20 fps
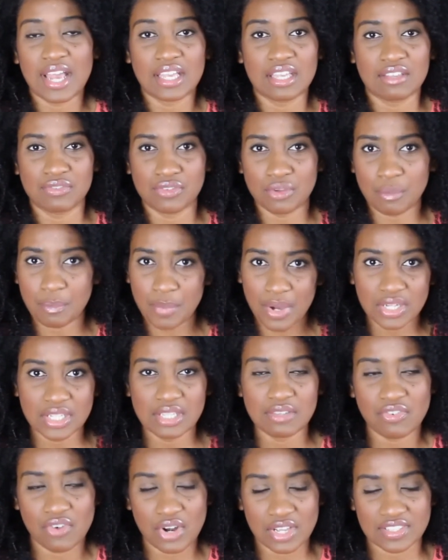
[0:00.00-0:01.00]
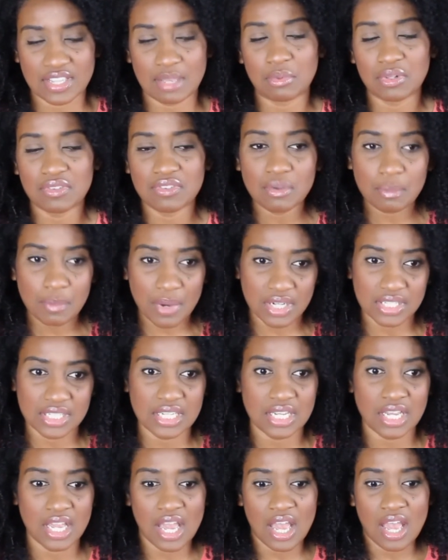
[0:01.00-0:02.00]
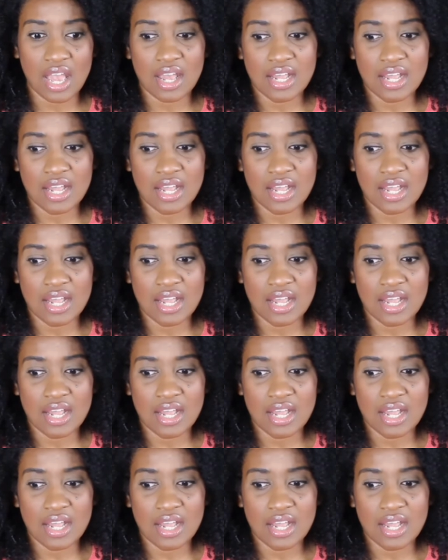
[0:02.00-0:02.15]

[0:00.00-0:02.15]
Like, if your body, for example, if your body